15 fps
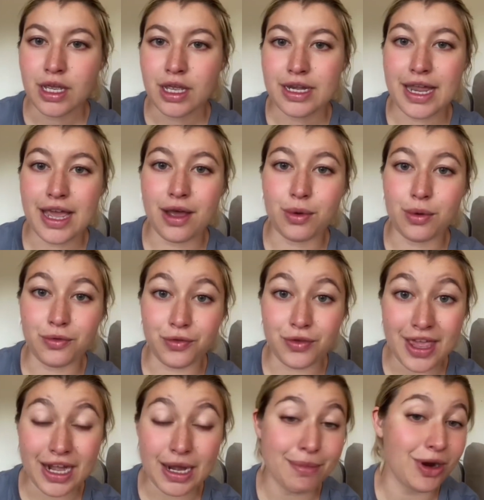Now,
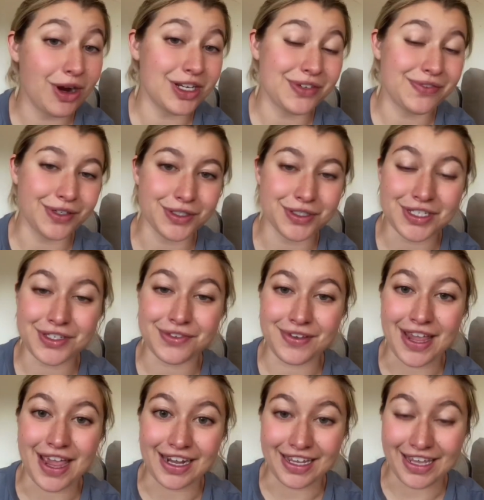Vienna marked versus Vienna